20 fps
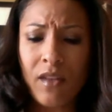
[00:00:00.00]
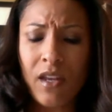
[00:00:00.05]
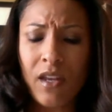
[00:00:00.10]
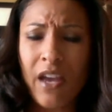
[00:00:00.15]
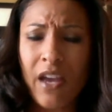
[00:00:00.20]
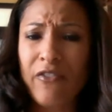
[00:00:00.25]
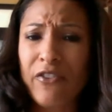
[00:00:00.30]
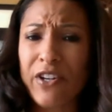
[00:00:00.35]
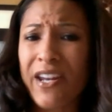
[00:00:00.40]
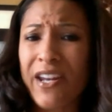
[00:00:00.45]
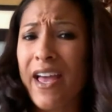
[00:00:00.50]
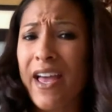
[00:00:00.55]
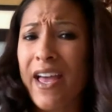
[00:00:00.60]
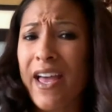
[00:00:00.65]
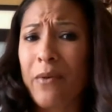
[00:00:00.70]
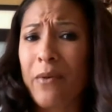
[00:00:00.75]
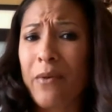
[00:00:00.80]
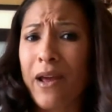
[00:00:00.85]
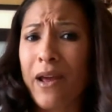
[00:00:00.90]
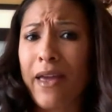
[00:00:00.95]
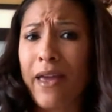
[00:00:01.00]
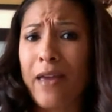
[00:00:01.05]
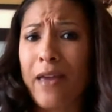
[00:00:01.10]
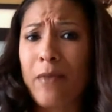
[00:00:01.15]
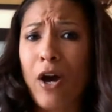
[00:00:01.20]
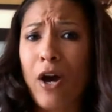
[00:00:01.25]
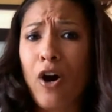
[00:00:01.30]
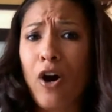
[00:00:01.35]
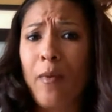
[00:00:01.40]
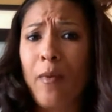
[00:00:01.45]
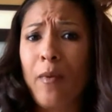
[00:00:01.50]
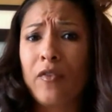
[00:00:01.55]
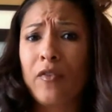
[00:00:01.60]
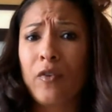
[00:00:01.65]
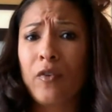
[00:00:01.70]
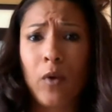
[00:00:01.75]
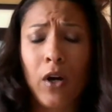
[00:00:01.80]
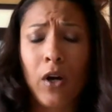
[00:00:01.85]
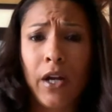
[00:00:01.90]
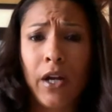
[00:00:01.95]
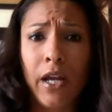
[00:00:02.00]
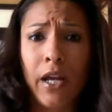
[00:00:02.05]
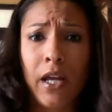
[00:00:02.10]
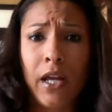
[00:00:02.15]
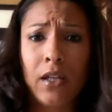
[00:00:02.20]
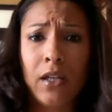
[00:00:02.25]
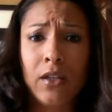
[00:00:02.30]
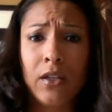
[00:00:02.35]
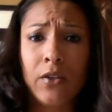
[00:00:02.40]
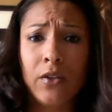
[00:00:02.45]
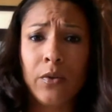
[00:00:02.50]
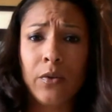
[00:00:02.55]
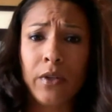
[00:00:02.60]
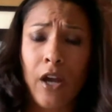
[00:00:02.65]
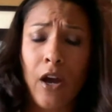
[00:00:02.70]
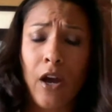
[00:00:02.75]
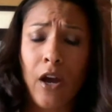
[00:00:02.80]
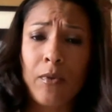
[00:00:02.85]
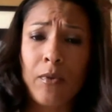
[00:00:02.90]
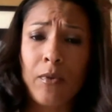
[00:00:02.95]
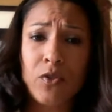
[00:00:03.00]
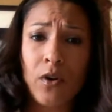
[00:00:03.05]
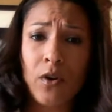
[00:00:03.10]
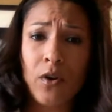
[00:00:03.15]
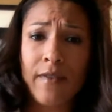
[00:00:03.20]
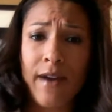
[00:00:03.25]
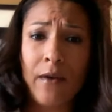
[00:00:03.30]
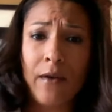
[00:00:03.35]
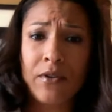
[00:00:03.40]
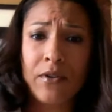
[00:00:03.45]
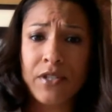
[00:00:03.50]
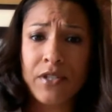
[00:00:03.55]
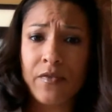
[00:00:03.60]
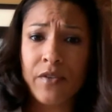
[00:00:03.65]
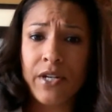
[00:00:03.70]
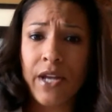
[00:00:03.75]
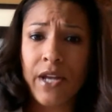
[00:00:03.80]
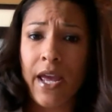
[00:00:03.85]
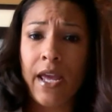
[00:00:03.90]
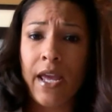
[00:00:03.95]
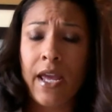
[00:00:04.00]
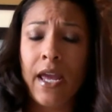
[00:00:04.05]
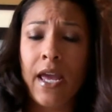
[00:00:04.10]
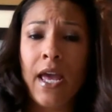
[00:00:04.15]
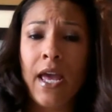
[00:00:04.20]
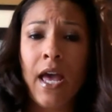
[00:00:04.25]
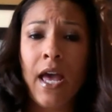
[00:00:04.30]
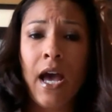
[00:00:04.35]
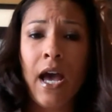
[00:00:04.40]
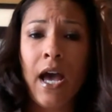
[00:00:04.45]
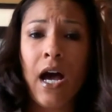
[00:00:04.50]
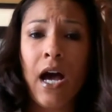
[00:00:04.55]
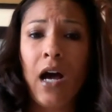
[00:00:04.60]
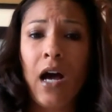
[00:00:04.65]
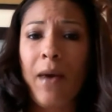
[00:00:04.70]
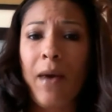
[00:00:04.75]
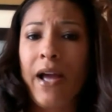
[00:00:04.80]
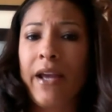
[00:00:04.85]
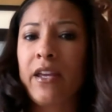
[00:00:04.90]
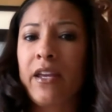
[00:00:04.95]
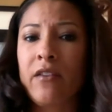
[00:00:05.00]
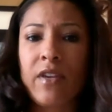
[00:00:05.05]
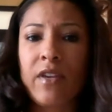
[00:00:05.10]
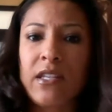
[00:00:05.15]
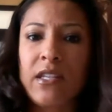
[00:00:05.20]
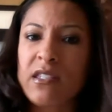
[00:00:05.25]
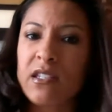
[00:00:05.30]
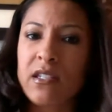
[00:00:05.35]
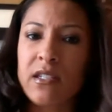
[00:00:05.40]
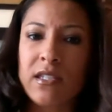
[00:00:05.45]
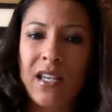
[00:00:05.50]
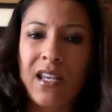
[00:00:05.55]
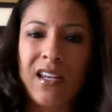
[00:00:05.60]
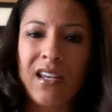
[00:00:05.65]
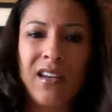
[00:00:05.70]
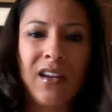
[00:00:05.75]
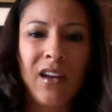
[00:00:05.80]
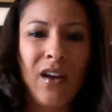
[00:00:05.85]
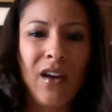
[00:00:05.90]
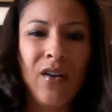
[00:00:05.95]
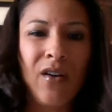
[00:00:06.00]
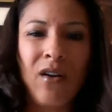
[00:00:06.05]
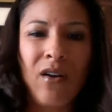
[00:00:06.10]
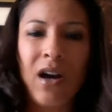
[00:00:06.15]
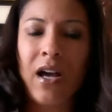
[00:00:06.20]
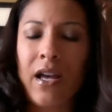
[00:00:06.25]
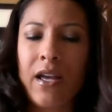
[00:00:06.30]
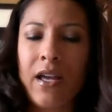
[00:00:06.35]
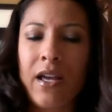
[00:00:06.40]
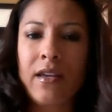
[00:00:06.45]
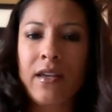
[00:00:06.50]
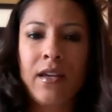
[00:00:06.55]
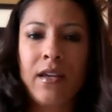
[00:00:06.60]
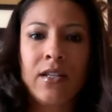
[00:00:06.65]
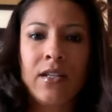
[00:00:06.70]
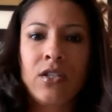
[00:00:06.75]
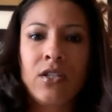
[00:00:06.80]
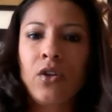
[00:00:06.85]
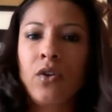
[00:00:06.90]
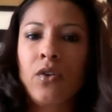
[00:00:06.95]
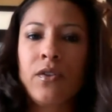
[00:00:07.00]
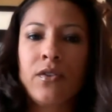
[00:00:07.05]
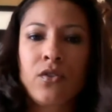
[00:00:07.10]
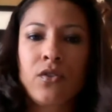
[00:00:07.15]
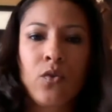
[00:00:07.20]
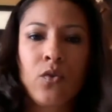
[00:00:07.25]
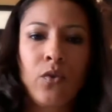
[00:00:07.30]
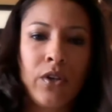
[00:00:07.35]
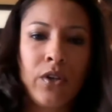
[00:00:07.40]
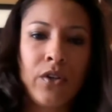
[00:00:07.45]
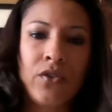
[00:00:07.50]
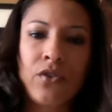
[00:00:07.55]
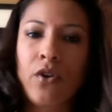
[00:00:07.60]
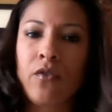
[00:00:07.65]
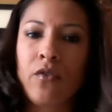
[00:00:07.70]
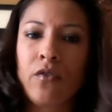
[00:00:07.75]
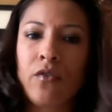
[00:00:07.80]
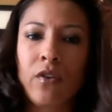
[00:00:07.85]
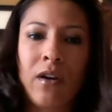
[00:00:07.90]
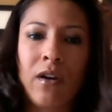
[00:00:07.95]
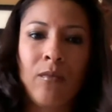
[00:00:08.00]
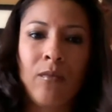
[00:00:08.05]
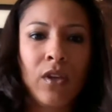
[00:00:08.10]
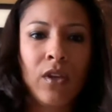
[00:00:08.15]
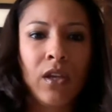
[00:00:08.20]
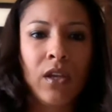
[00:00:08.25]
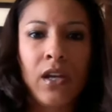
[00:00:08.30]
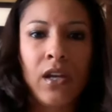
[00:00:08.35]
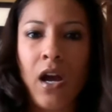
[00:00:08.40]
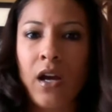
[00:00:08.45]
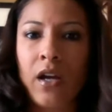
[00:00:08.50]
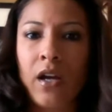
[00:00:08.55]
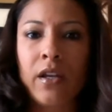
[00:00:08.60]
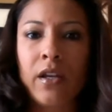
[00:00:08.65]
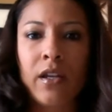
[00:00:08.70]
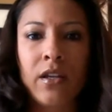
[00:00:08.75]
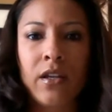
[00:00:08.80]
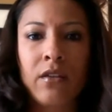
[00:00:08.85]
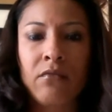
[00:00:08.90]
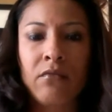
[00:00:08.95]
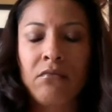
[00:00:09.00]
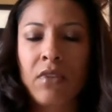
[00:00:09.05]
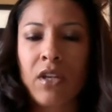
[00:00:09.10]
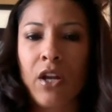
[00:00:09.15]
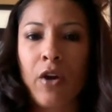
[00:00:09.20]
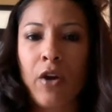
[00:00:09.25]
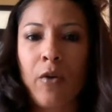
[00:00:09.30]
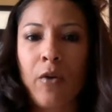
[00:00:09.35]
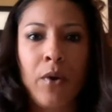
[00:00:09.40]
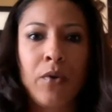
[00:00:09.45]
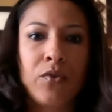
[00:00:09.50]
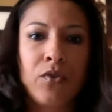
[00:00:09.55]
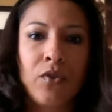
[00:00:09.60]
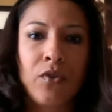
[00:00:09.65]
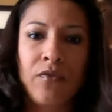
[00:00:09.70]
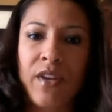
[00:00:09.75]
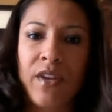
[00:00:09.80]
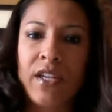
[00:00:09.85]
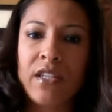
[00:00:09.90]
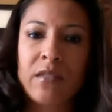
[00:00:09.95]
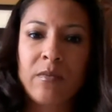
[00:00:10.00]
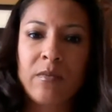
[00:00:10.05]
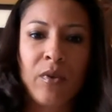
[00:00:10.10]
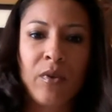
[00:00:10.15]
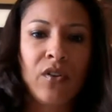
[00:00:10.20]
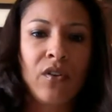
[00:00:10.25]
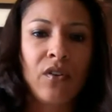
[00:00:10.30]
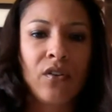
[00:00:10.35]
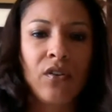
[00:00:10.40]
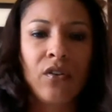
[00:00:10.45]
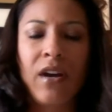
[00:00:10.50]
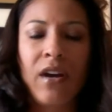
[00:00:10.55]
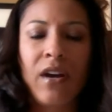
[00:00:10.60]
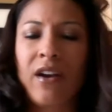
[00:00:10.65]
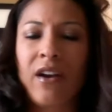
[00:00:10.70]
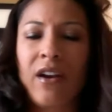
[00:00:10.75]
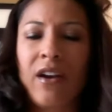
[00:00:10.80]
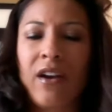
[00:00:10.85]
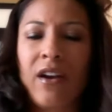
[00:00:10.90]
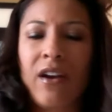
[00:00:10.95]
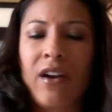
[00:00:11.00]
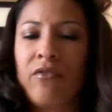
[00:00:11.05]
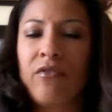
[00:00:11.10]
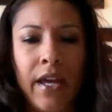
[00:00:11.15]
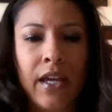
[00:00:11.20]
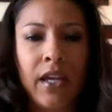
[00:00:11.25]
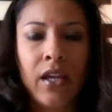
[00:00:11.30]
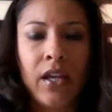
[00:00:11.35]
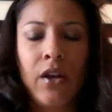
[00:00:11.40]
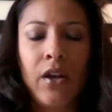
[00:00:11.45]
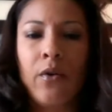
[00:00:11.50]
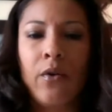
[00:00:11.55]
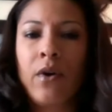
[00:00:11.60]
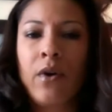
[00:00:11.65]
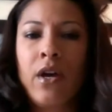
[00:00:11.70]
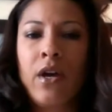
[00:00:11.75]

every day when I came home after working literally almost 12 hours every day, I could have easily said, until the school year's over, I'm really not going to, post on Facebook, or I don't feel like,